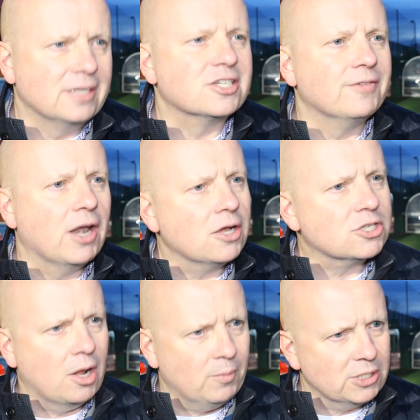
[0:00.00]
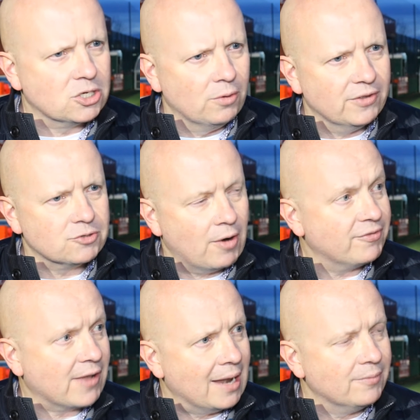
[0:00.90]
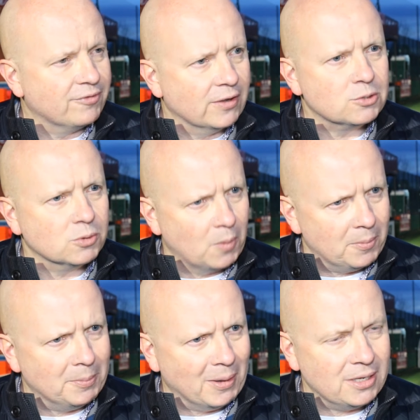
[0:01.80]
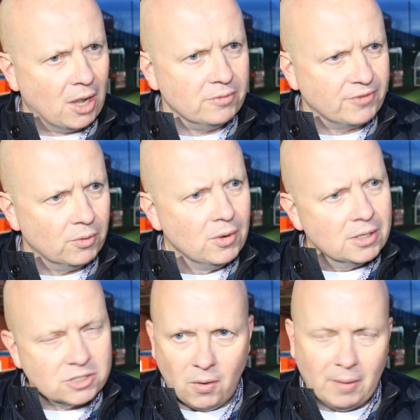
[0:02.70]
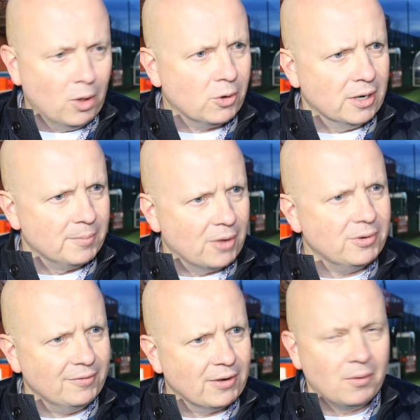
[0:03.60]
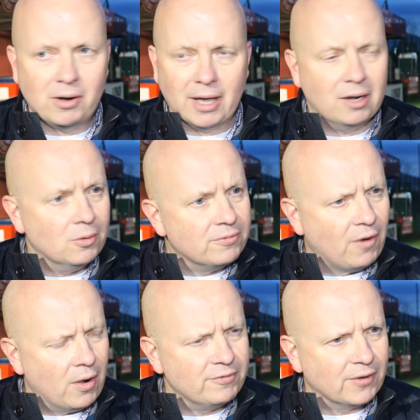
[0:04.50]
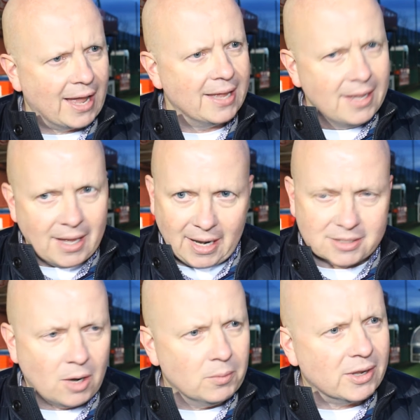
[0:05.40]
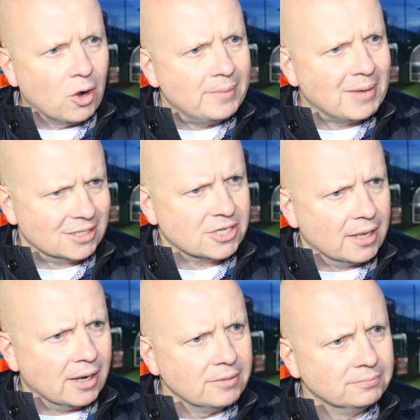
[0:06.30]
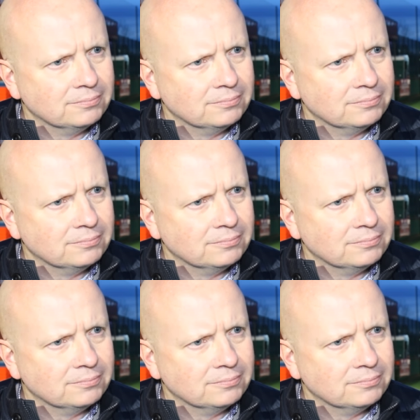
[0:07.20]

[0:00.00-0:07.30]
Listen, the last time we saw this ref, Callum Fiss, was when we beat Yeovil, so I'm not going to moan, even though I'll get a little fine for that, and let's hope we got him next Saturday.